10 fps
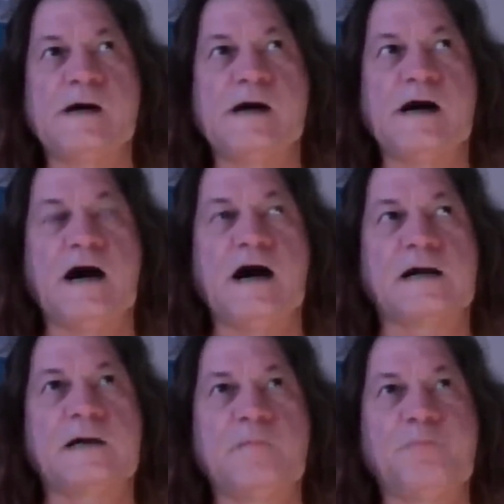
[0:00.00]
A
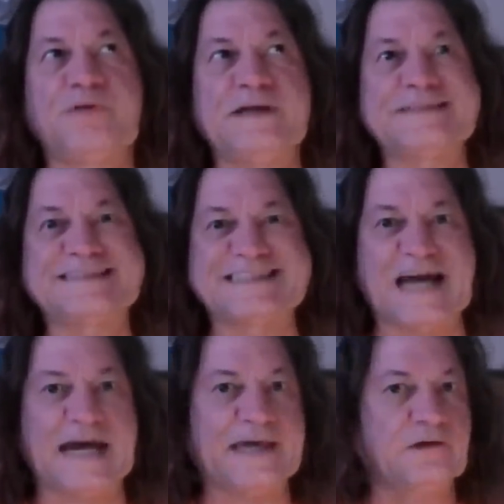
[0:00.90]

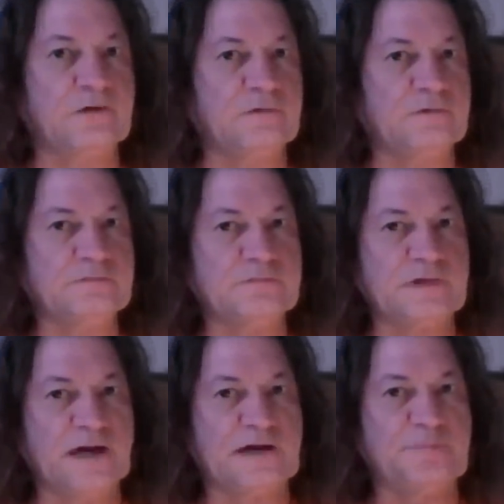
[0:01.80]

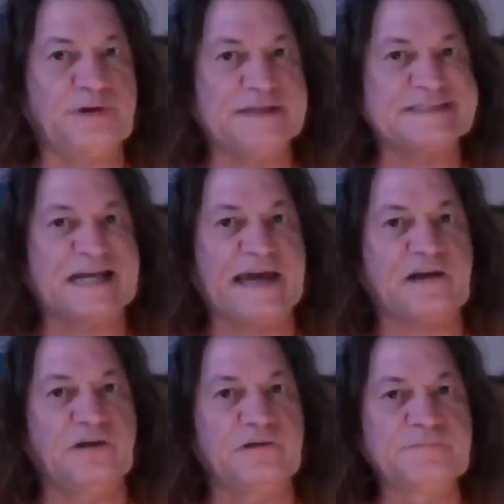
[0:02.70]
complete
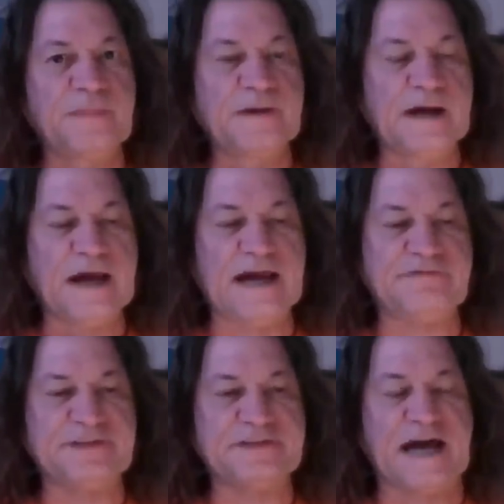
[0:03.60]
cycle.
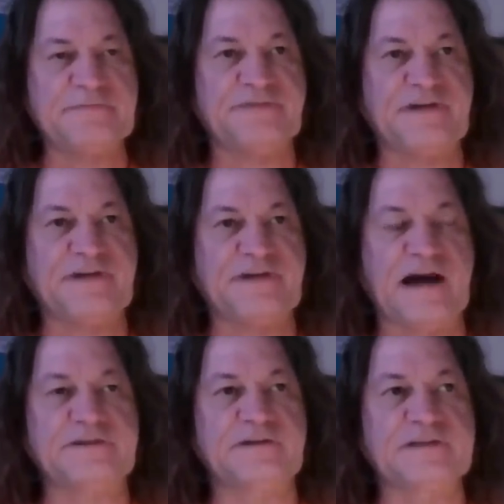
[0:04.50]
Every time
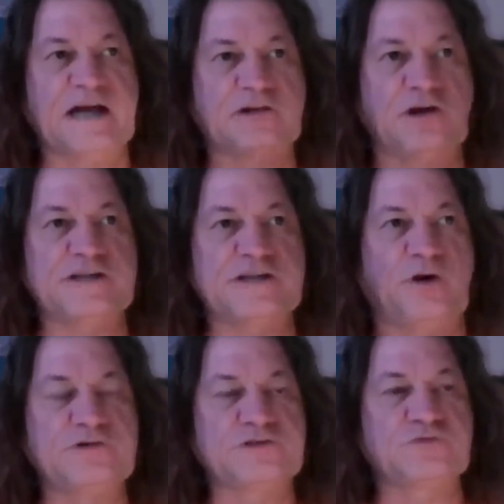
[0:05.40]
fractal that
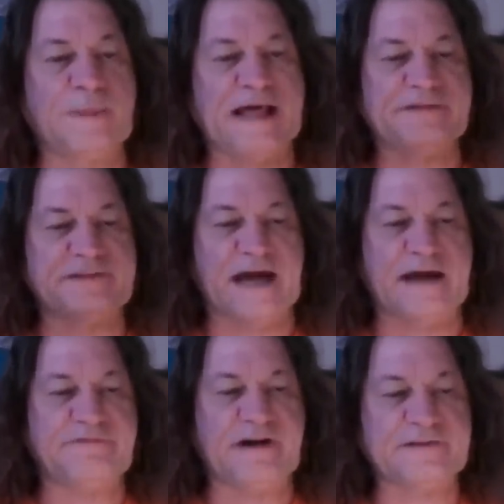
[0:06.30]
corresponds to another
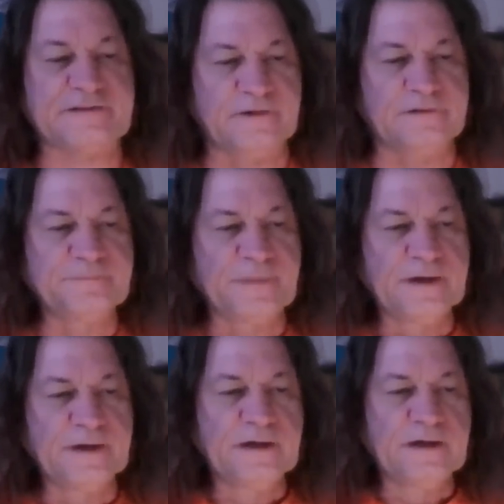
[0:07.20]
time fractal
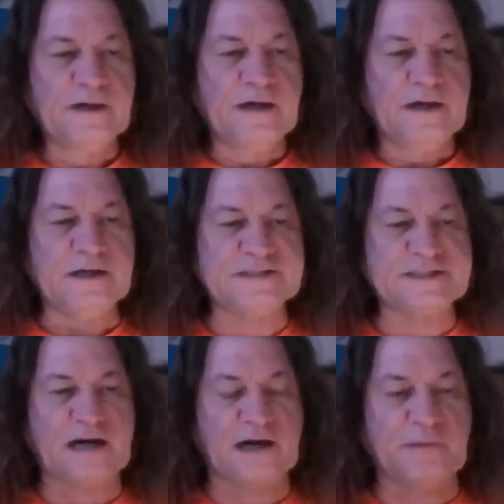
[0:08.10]
is
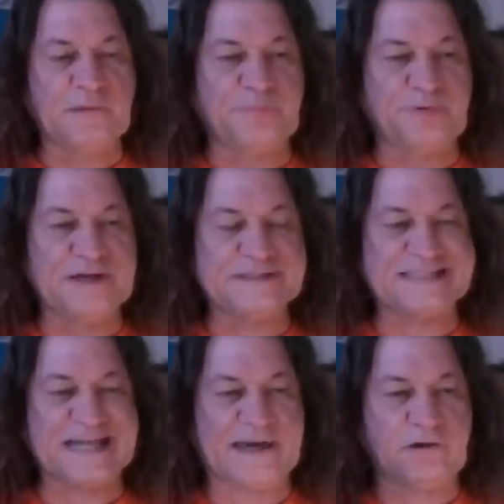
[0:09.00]
a complete
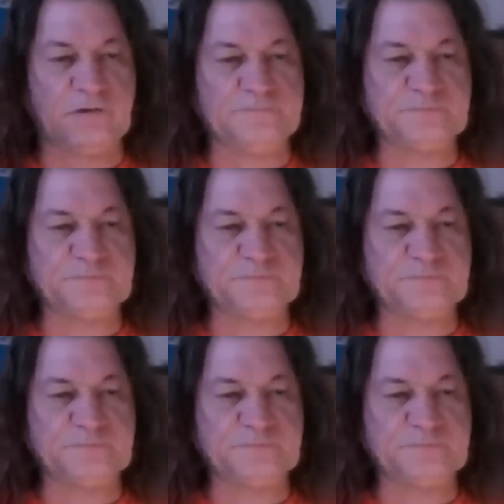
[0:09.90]
cycle.